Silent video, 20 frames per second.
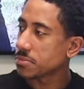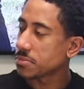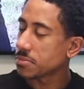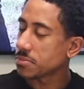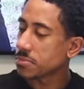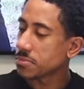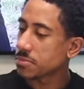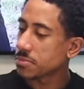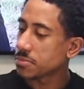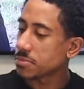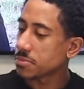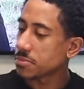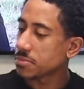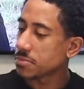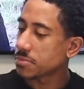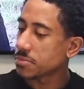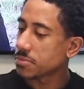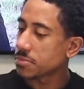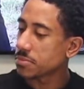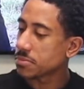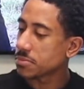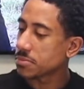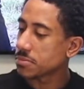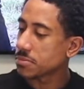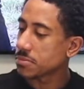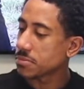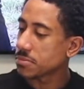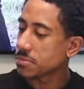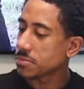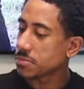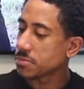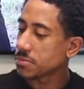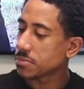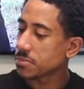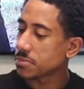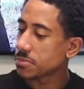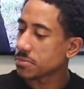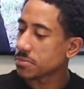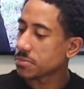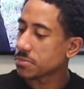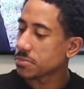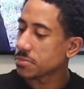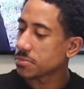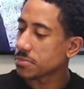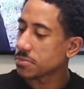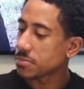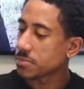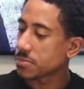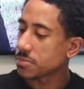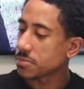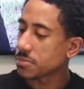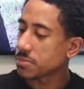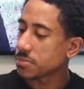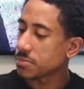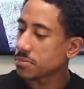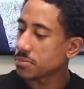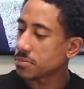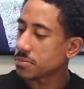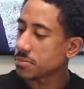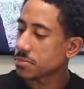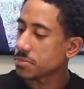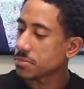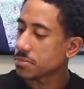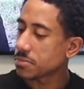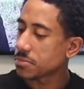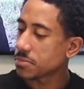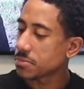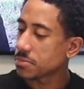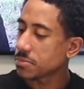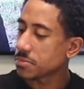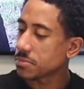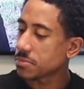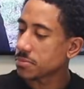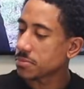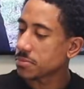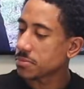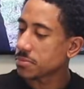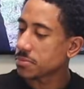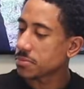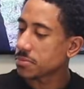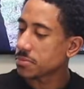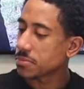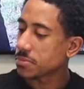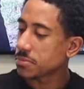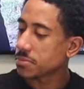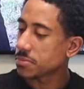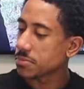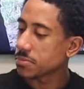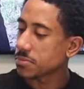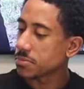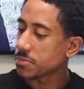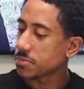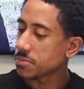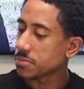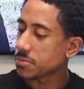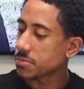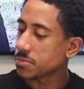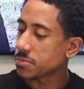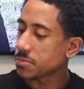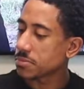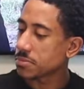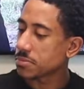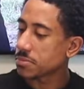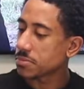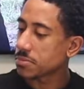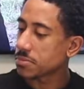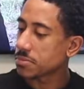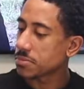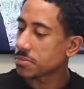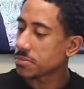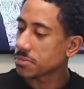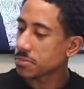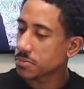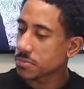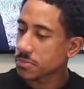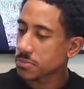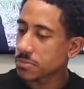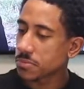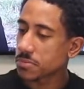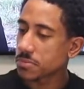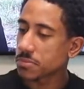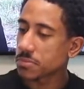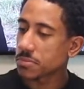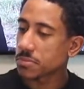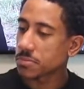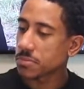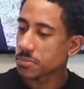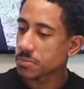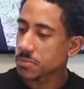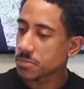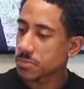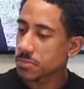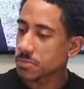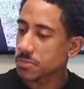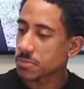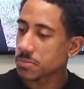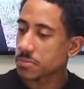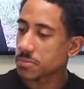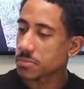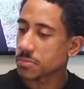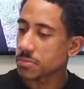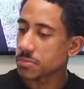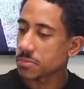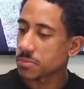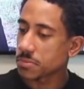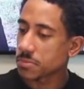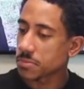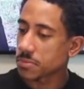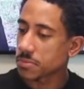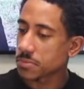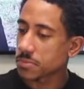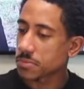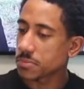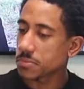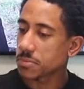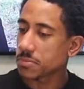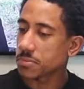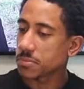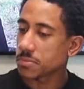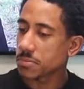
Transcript: The person shown says nothing.